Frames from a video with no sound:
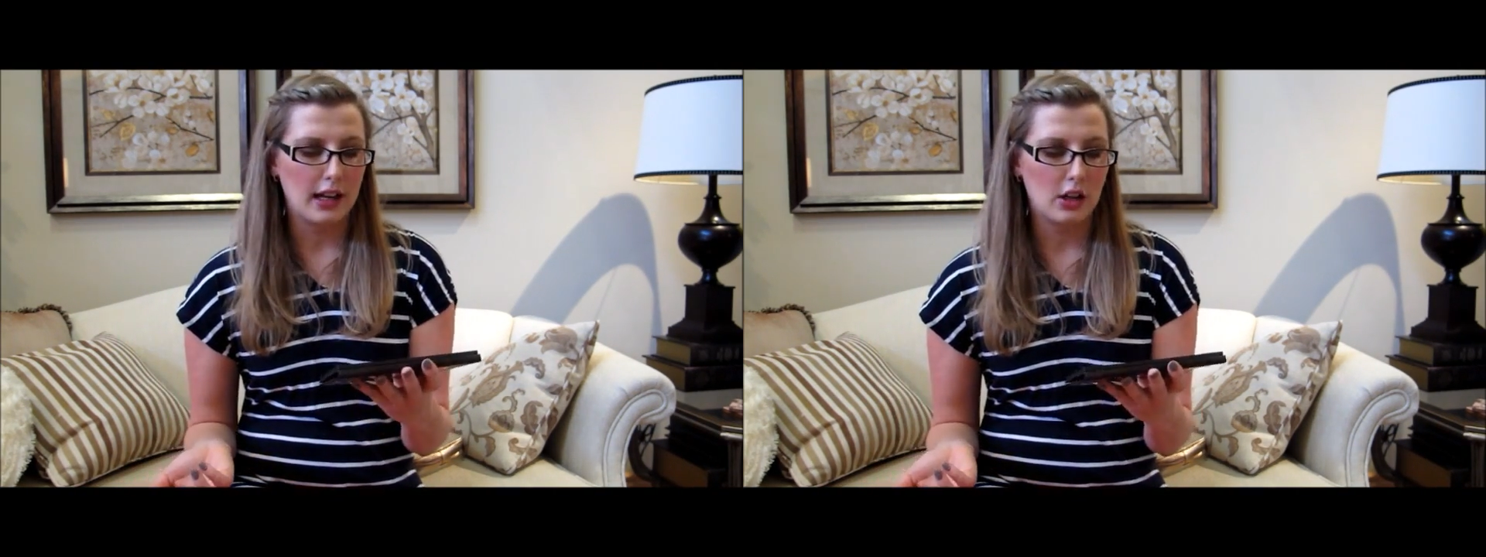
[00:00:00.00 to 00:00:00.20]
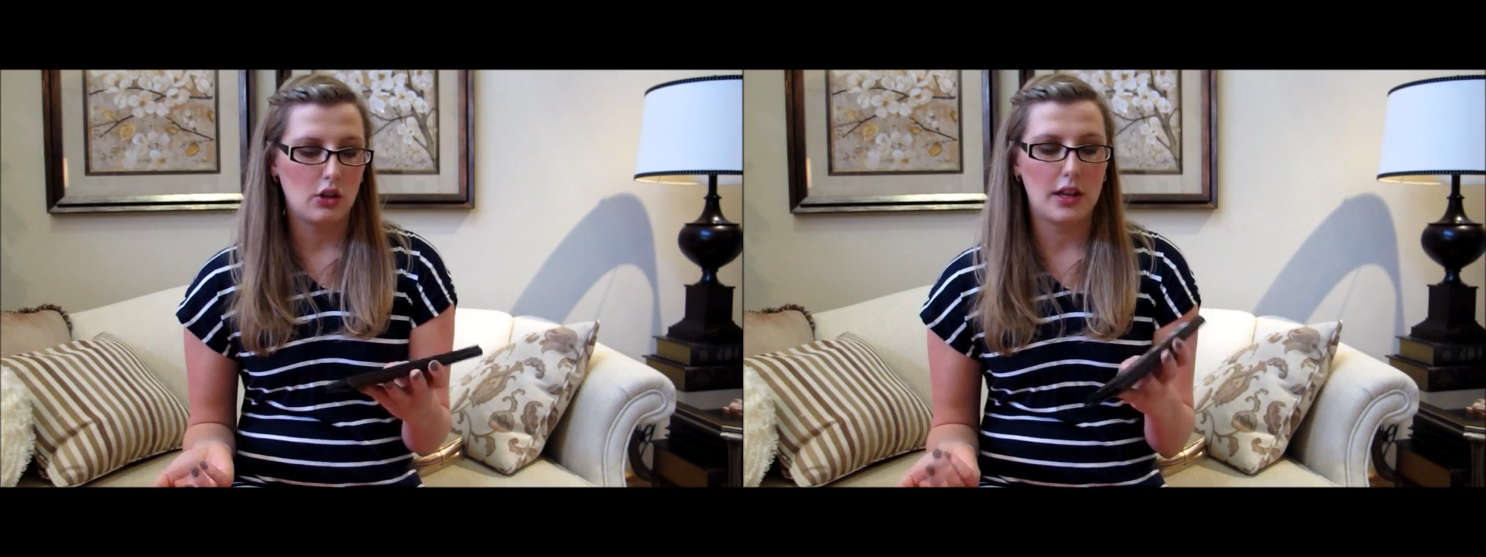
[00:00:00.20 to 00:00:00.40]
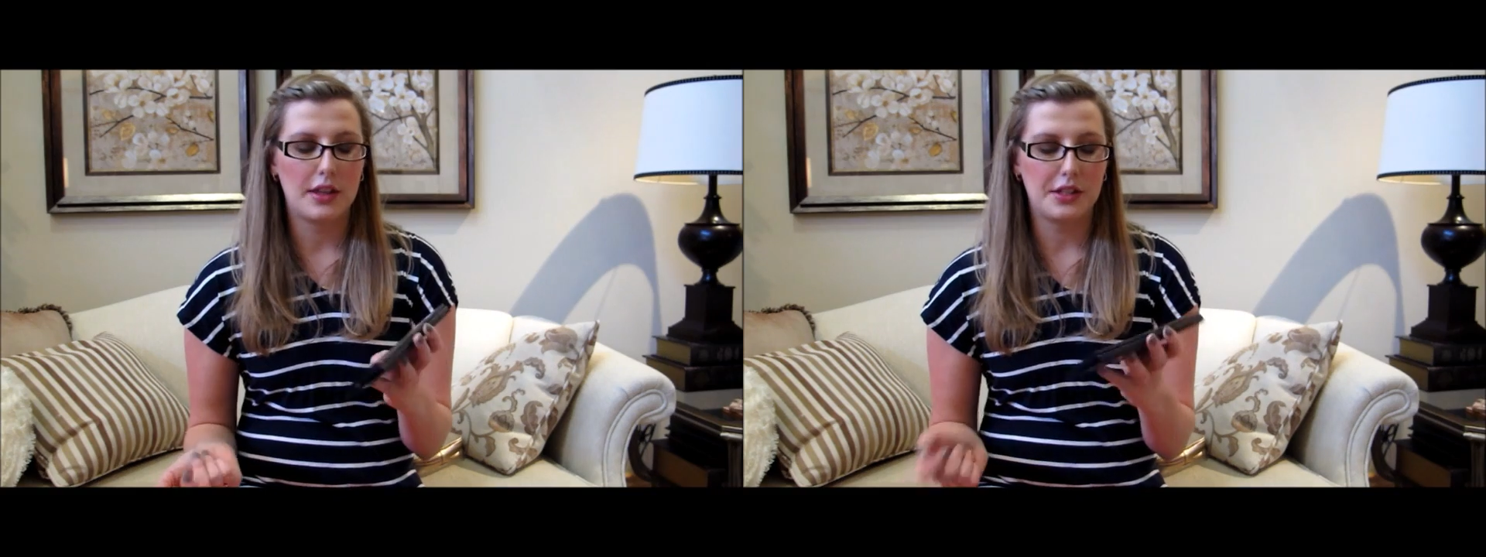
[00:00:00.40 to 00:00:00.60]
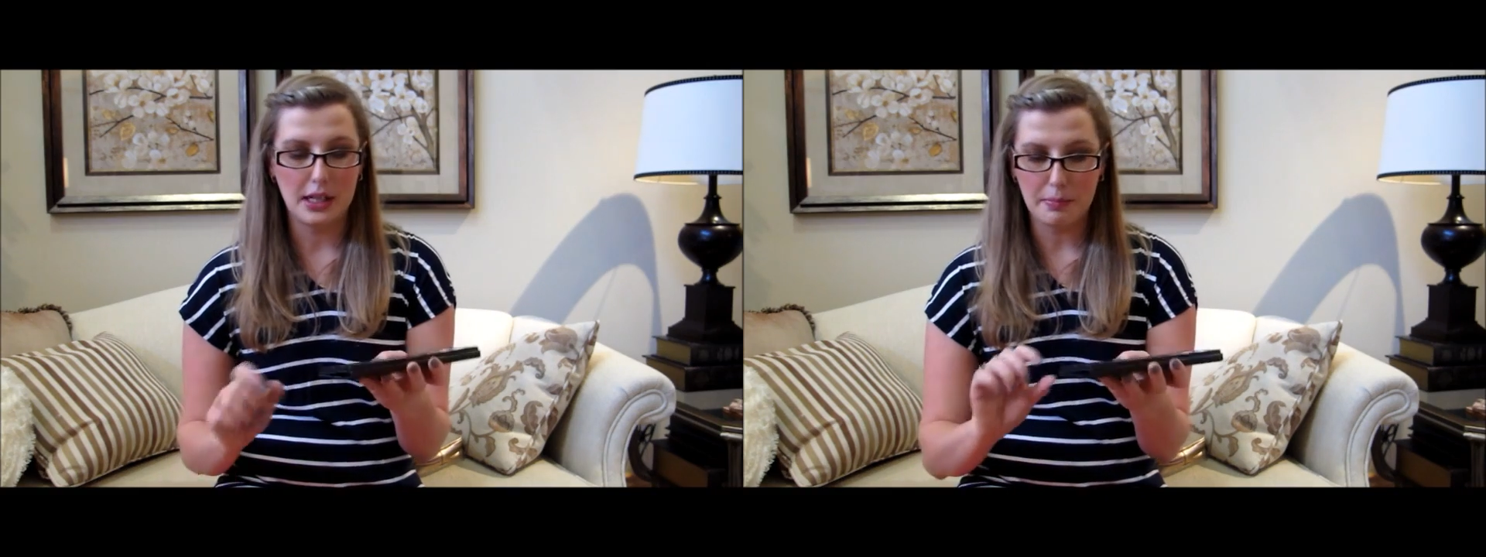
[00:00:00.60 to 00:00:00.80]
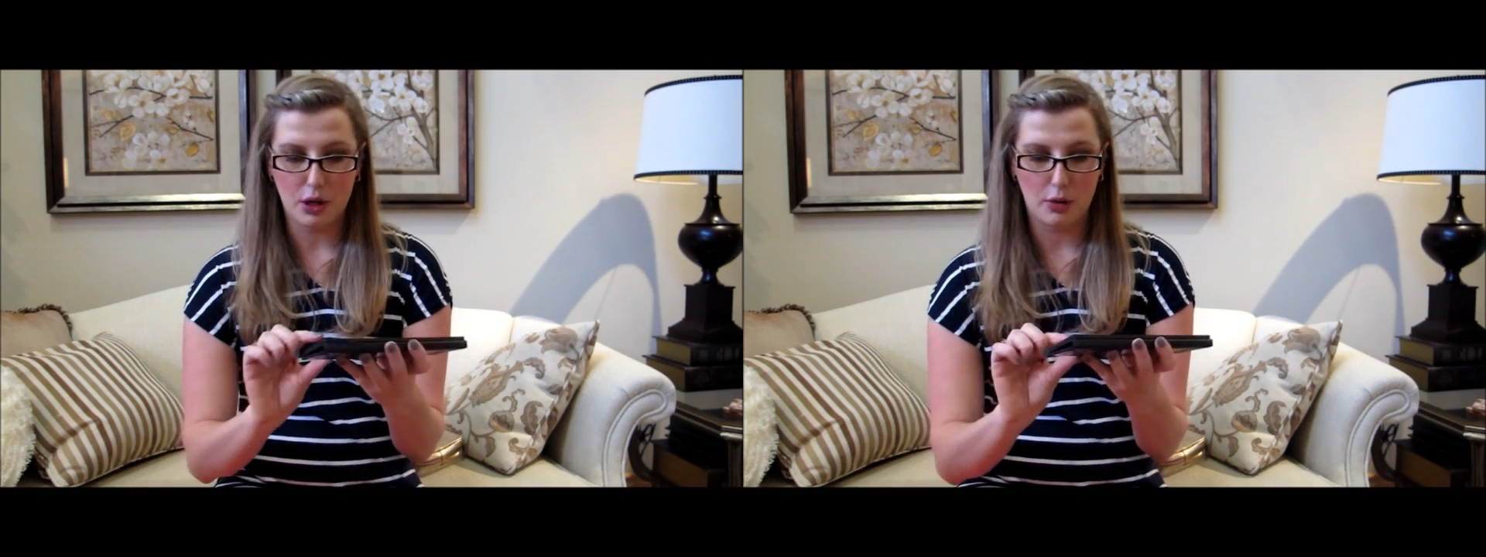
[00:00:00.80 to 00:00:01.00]
You get the
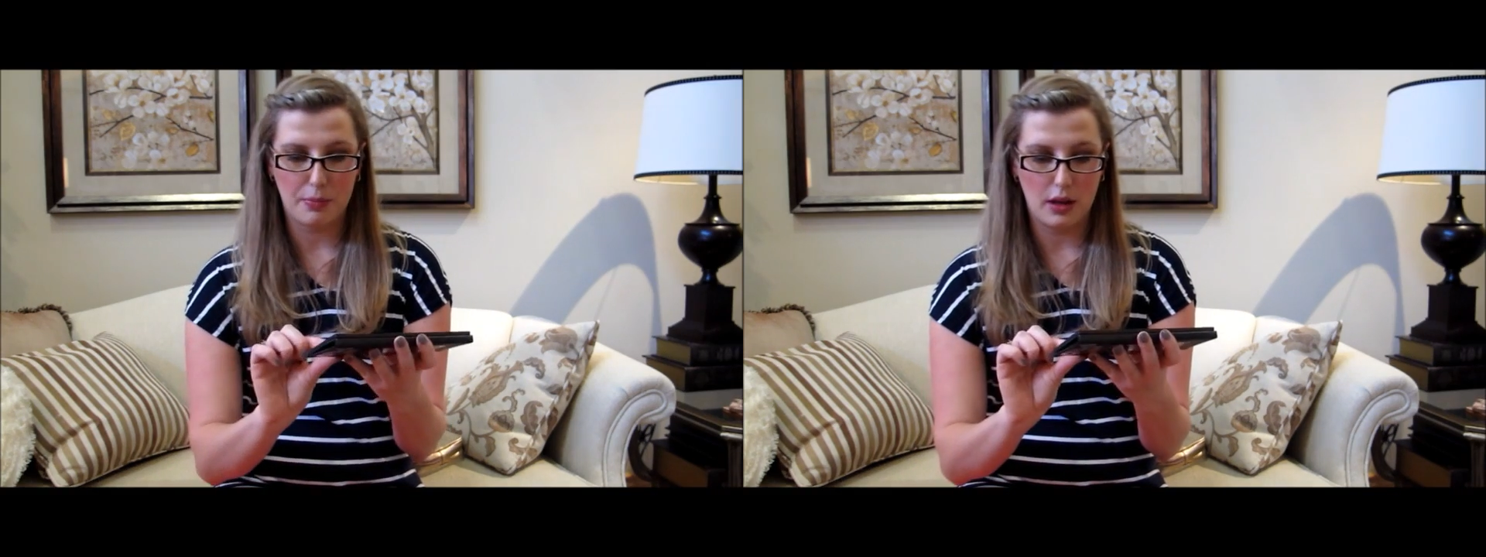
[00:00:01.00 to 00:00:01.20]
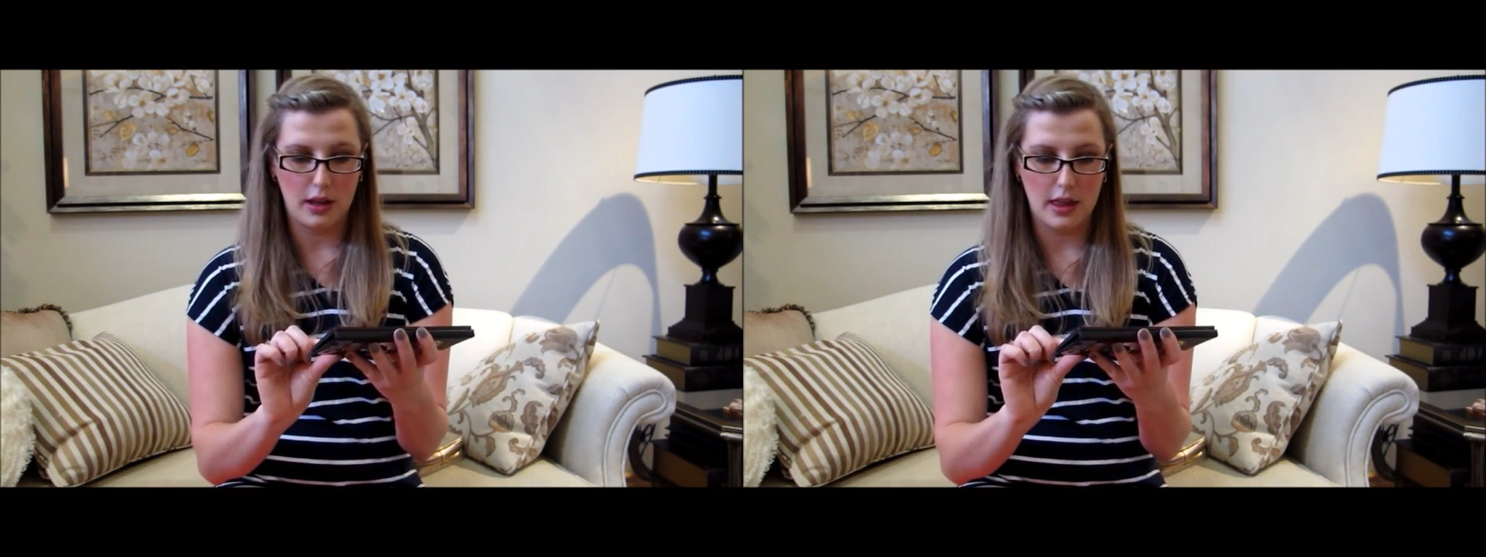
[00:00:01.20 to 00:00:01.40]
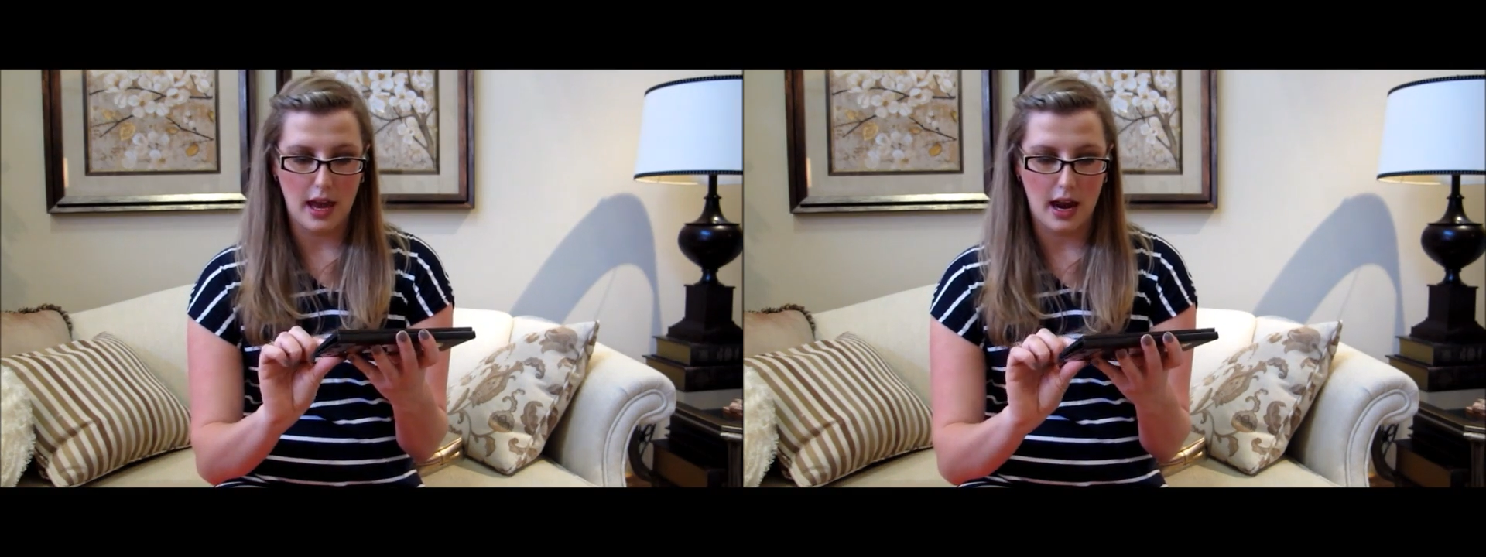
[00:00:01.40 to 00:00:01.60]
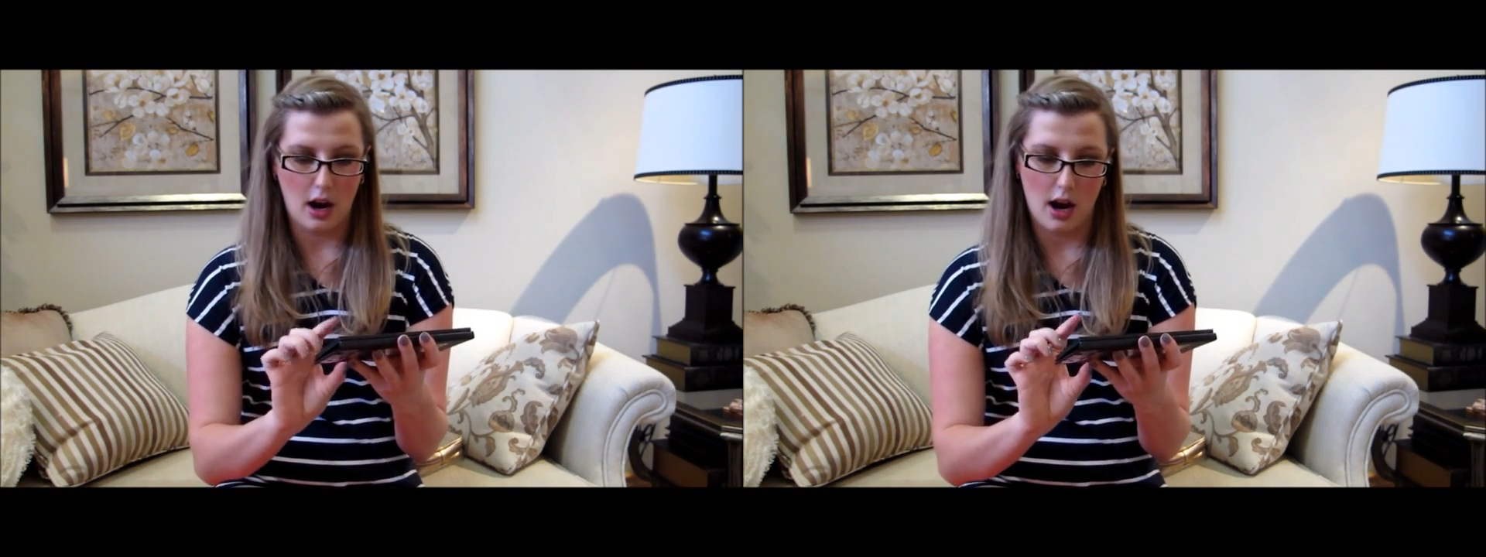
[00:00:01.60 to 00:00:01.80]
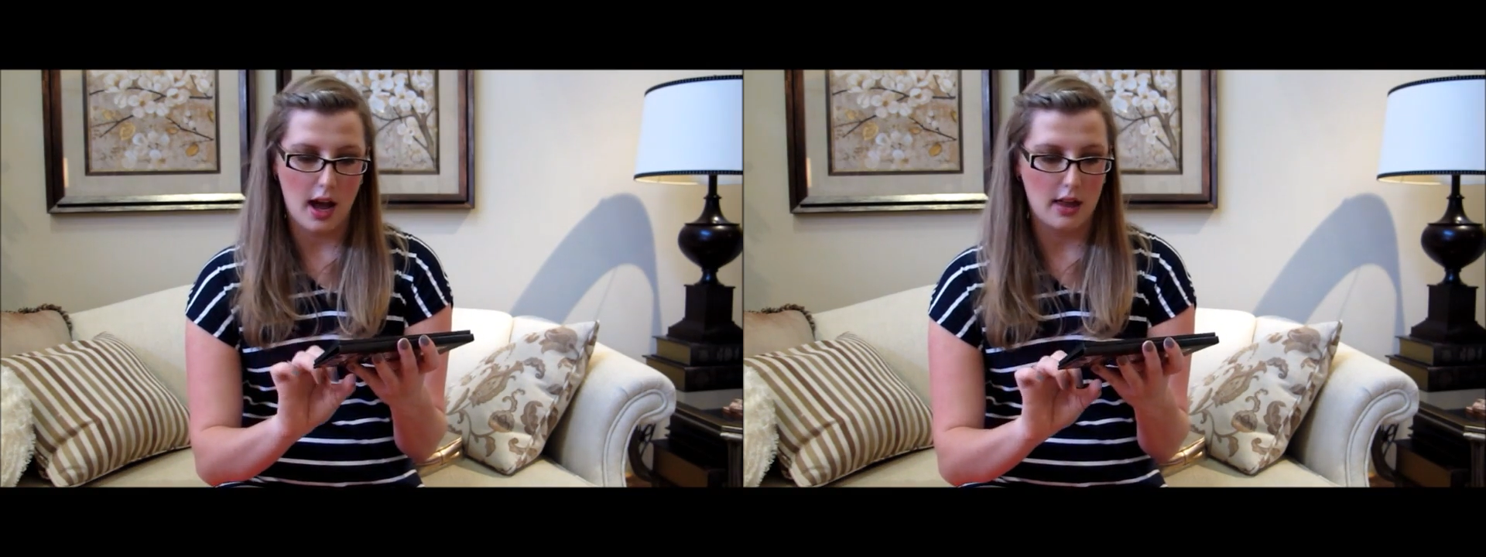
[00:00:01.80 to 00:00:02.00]
deep purple in there